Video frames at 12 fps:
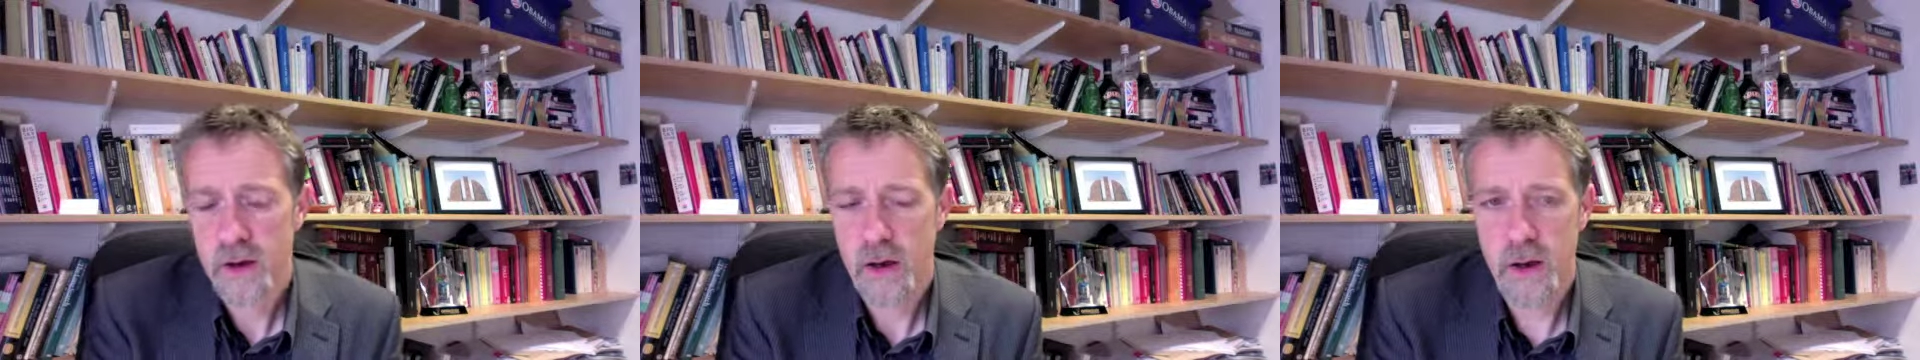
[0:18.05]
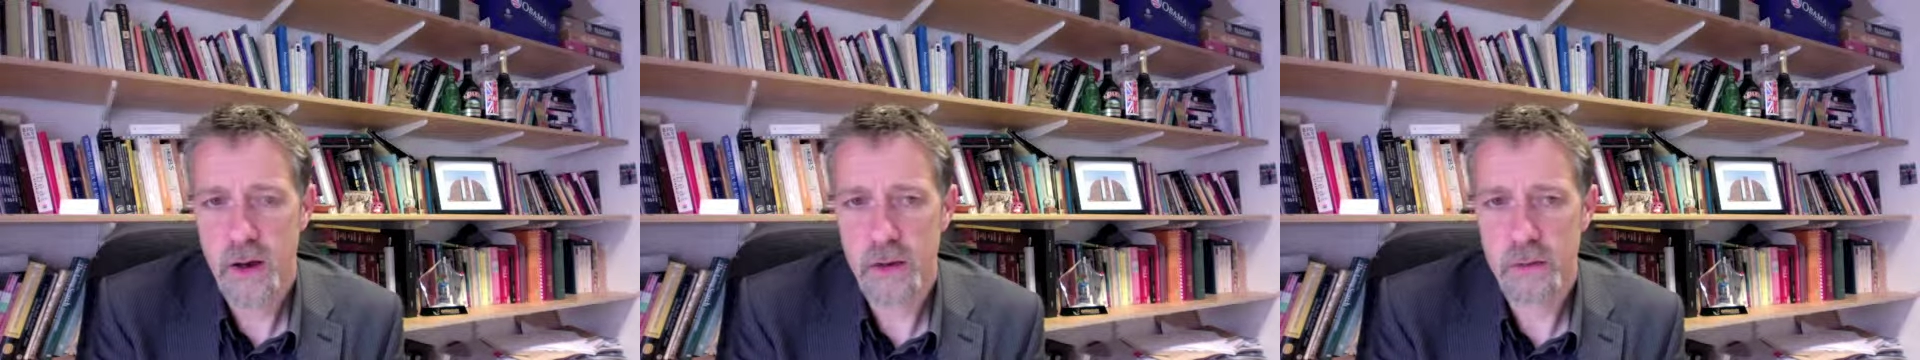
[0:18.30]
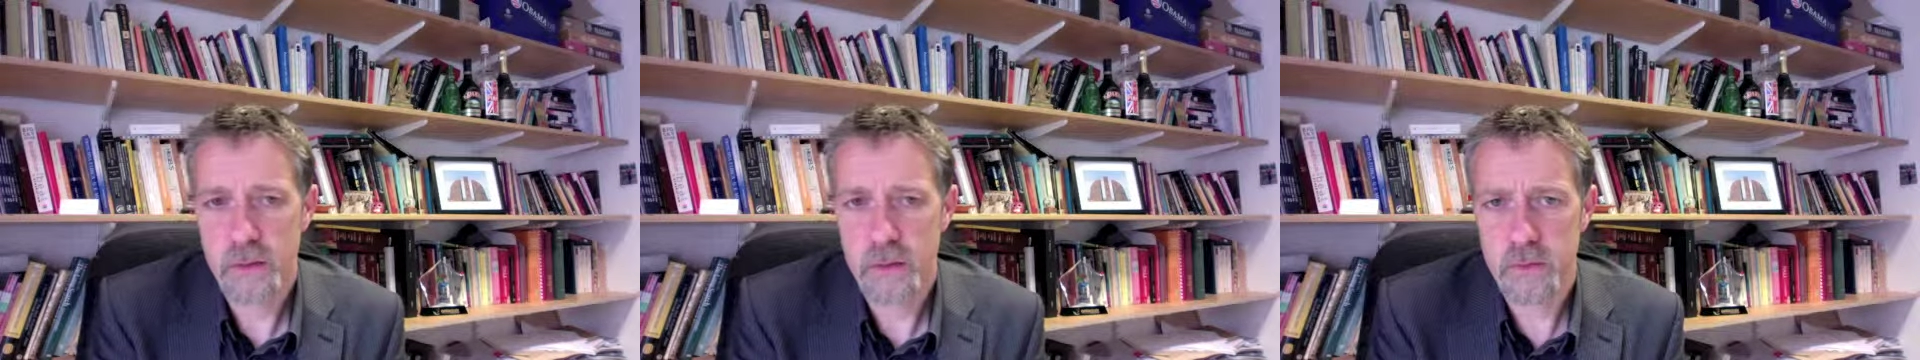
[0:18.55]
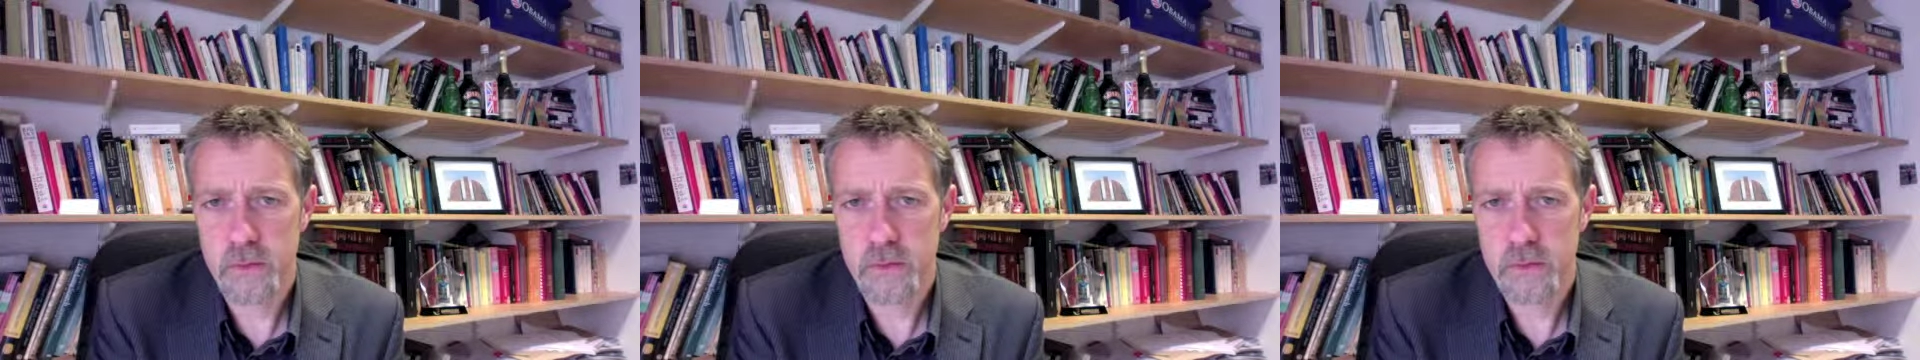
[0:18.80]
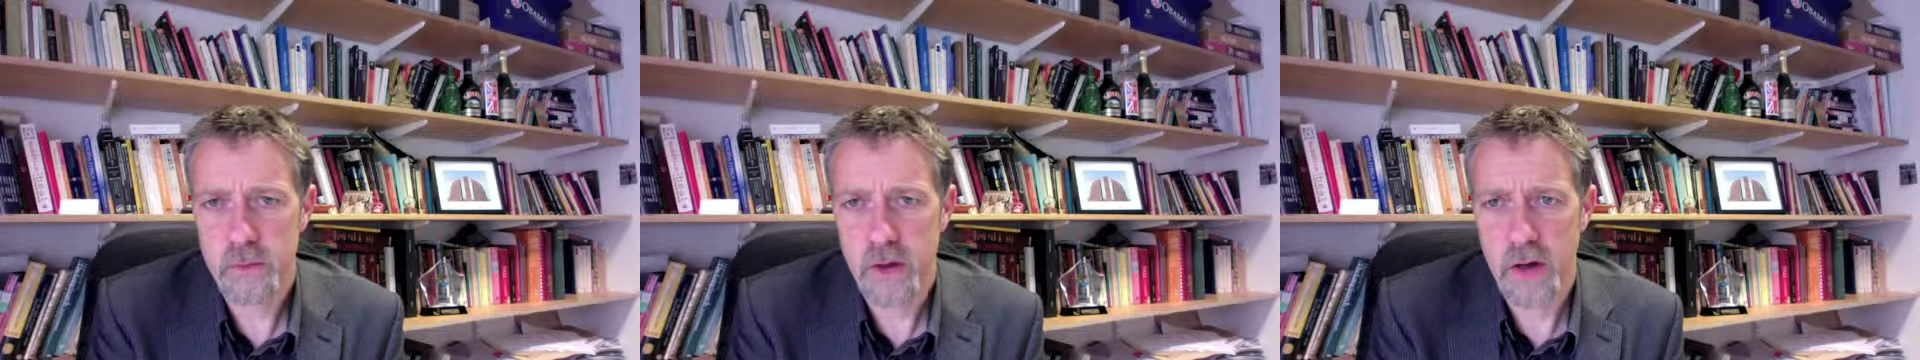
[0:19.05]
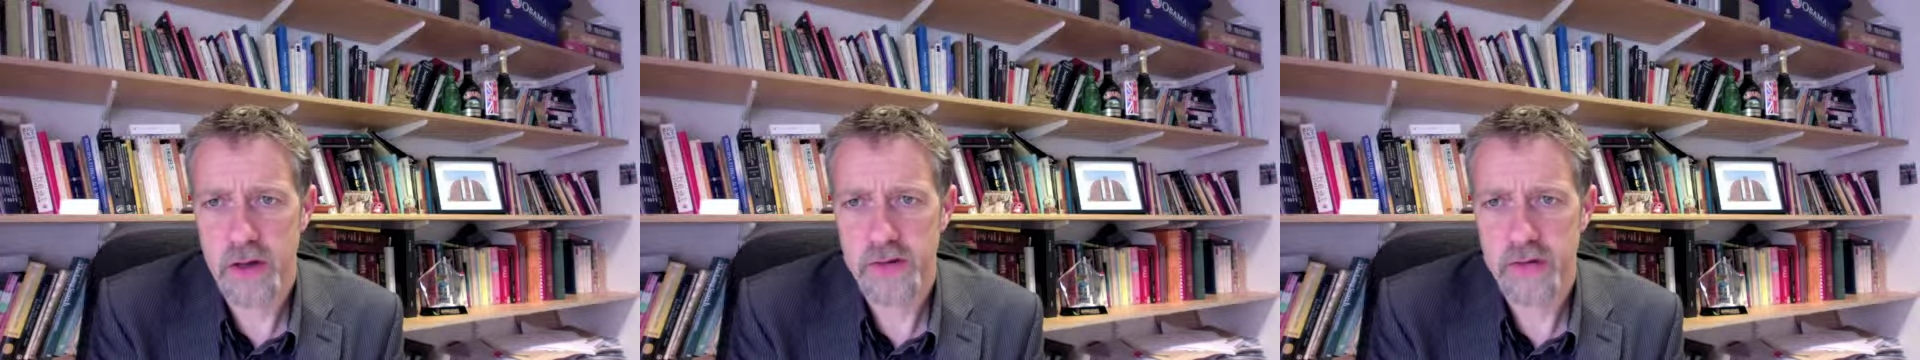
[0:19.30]
um,
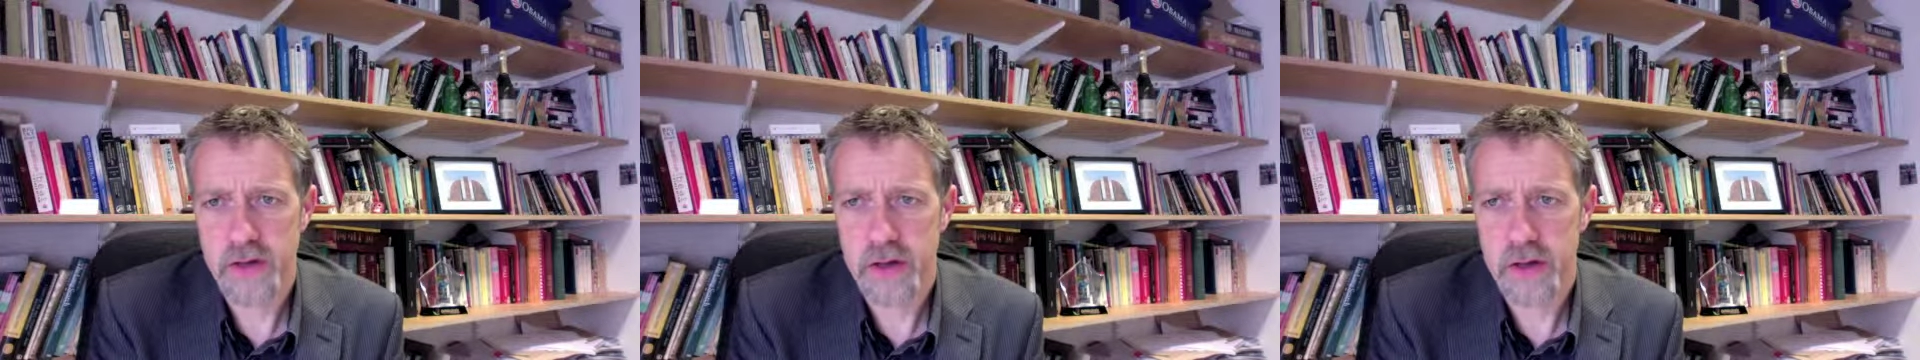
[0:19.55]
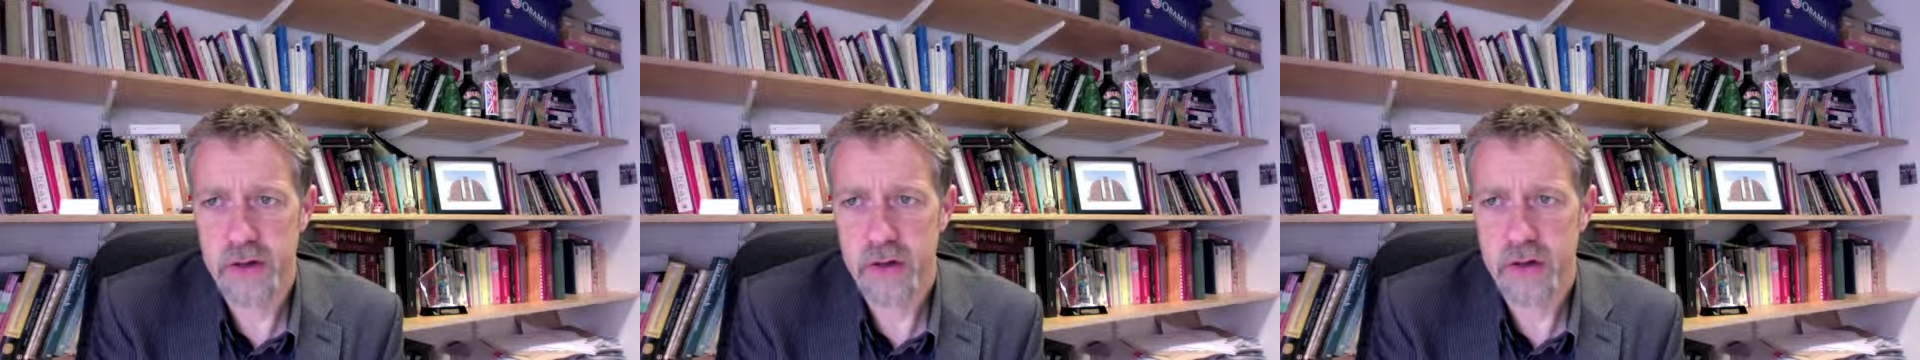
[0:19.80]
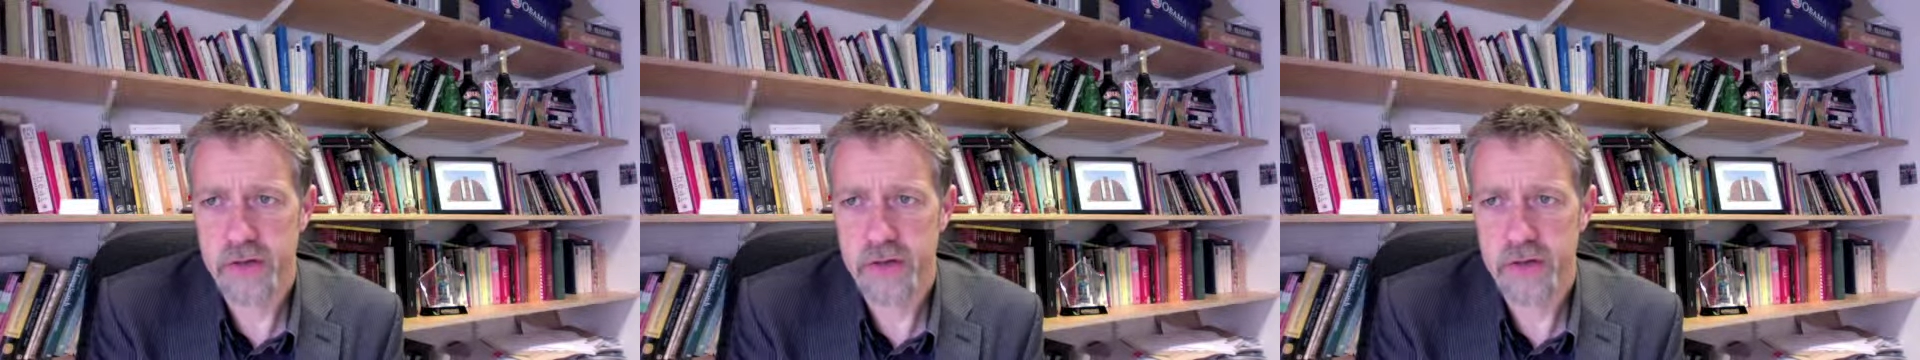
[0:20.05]
in the uh,